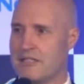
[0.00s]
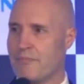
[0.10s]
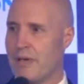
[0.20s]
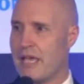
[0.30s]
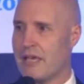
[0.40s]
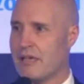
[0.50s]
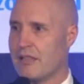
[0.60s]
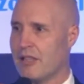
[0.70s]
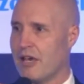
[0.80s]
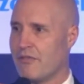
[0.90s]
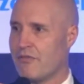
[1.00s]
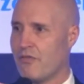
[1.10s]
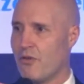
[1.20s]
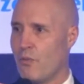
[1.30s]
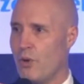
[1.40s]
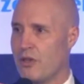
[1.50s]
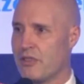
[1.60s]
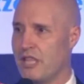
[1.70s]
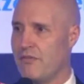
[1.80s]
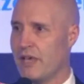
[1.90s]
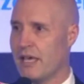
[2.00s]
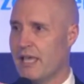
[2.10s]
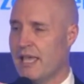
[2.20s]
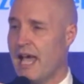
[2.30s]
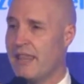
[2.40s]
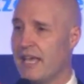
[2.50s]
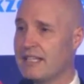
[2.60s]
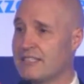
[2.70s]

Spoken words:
that make life worth living. And that